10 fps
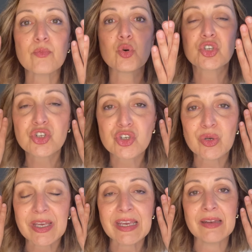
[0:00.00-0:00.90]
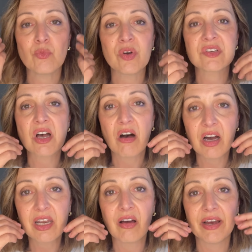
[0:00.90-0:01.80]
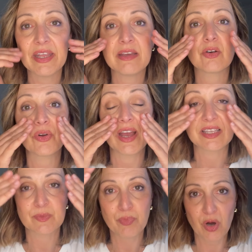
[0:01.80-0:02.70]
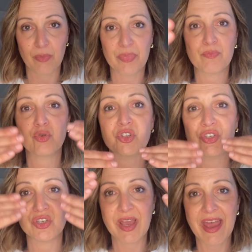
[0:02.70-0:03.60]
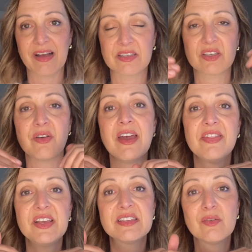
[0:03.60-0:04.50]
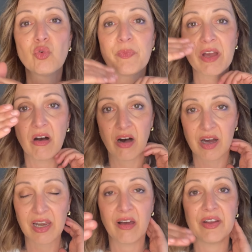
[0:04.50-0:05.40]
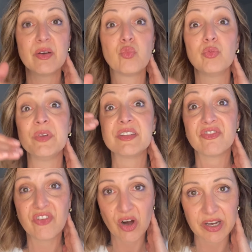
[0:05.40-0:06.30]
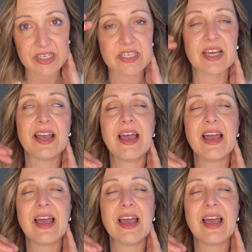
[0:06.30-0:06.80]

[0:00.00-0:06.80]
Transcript: you in, whereas highlighting creates a pop. It pushes you out. So things that will be highlighted will be defined.